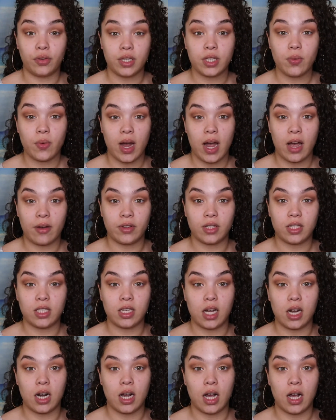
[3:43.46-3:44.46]
reason why I haven't
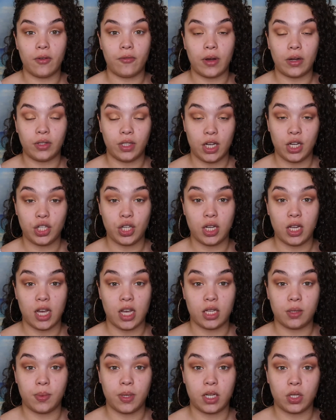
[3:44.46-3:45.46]
done foundation
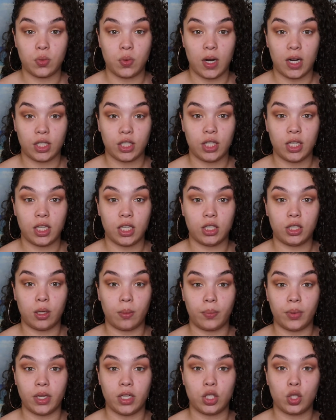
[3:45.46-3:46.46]
yet is because we're actually gonna
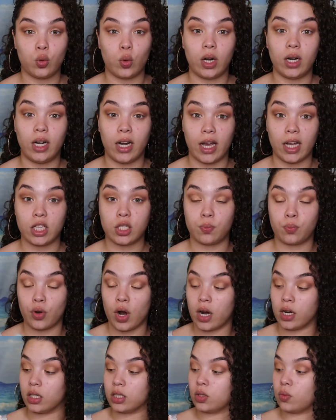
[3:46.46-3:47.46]
jump into our next
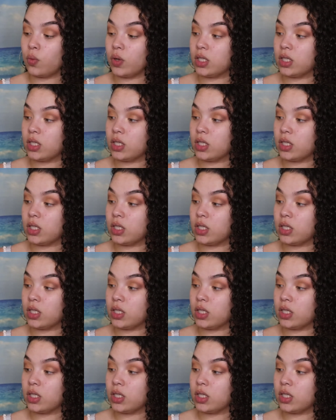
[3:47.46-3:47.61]
product,